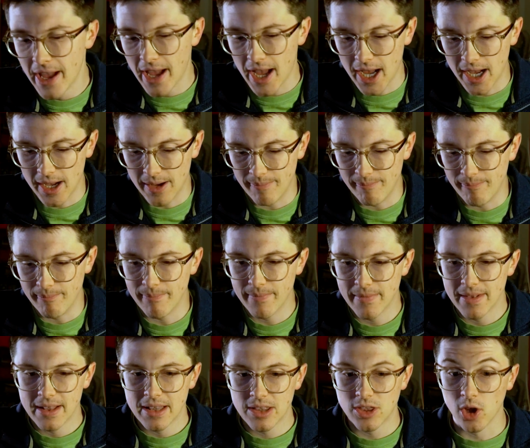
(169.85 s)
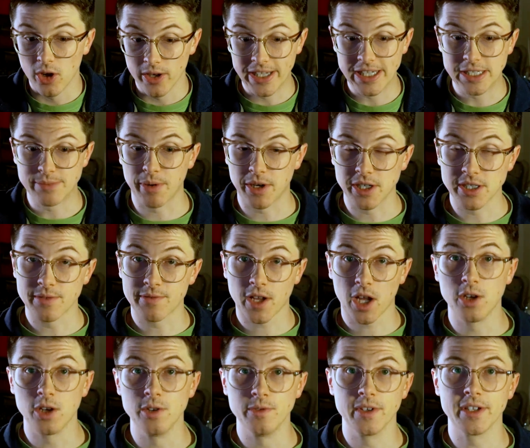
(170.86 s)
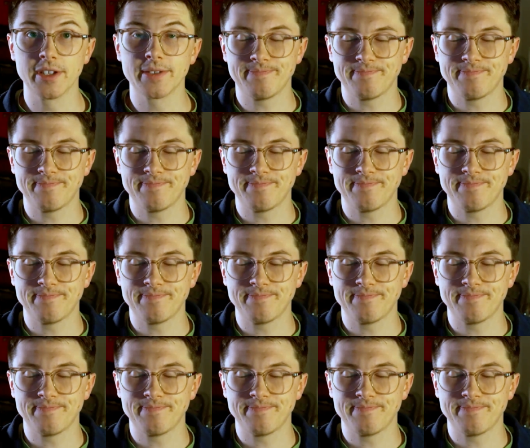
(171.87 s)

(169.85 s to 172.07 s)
not least because of COVID.